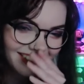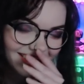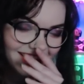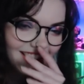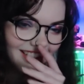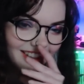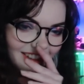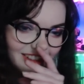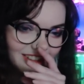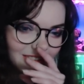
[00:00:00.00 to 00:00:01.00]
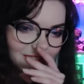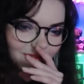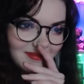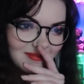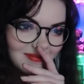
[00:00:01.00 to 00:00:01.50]
It's brown suit.
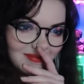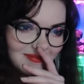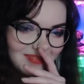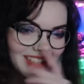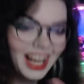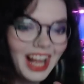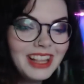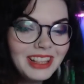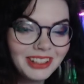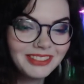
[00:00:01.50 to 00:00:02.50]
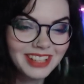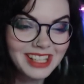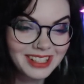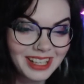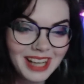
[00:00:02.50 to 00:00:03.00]
I love this
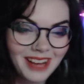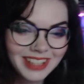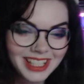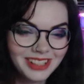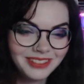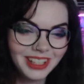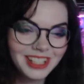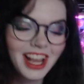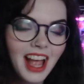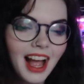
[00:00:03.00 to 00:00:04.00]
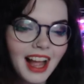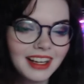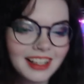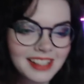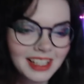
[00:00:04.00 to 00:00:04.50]
dynamic so much. I need a
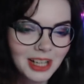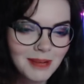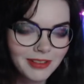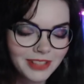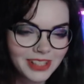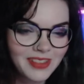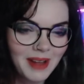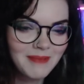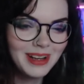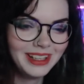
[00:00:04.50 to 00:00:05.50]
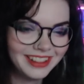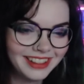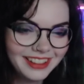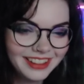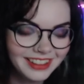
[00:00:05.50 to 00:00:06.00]
sitcom of just them.
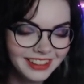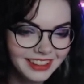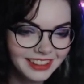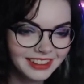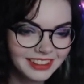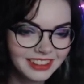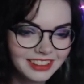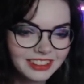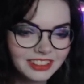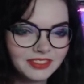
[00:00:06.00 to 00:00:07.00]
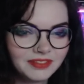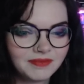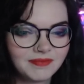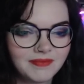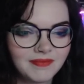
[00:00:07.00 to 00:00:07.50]
He's
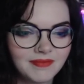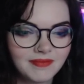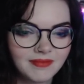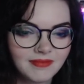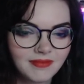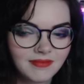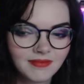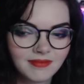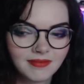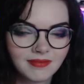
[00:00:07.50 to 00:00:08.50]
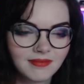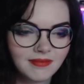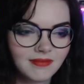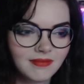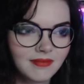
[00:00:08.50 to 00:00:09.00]
done us a tremendous
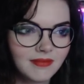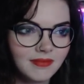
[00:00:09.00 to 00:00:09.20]
favor.